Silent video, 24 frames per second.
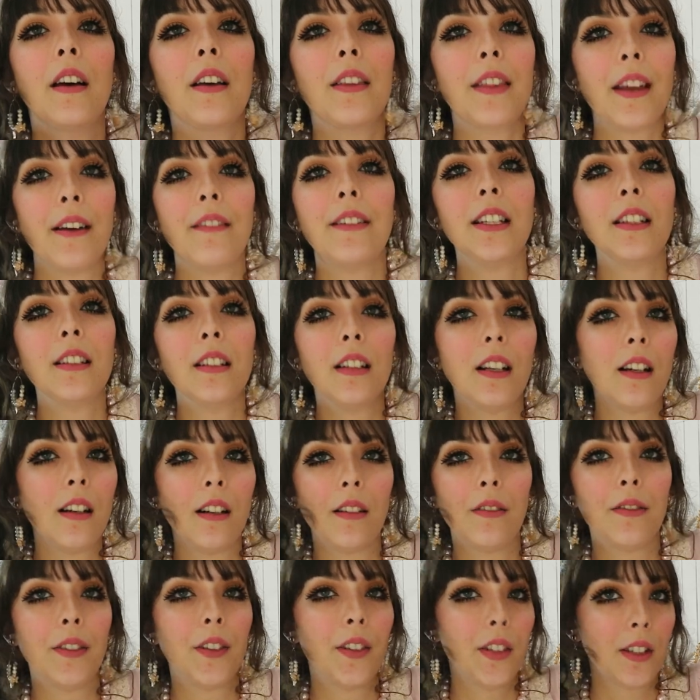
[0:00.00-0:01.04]
they're in a
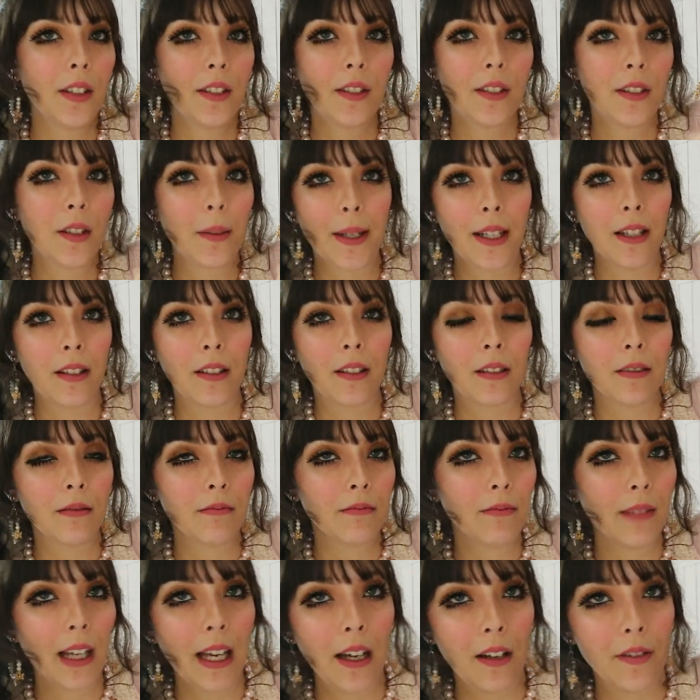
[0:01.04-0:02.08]
lot of summer
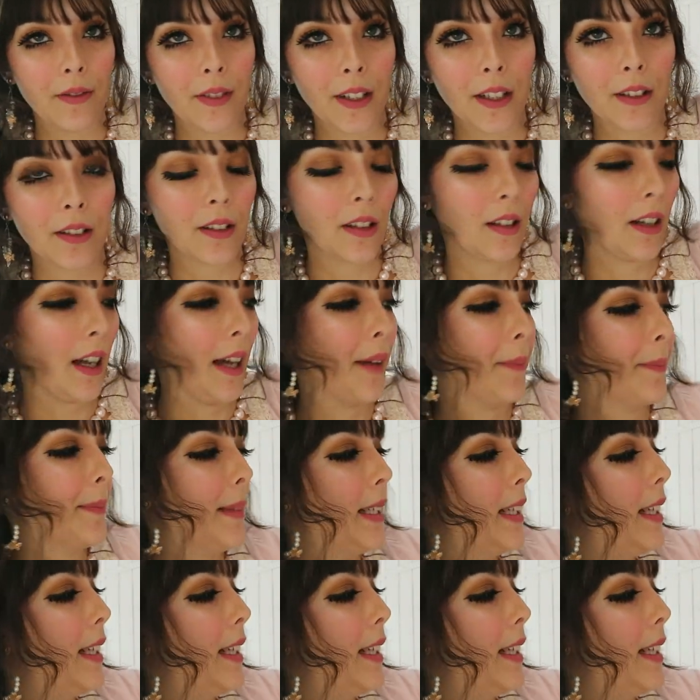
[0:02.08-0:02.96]
outfits, okay?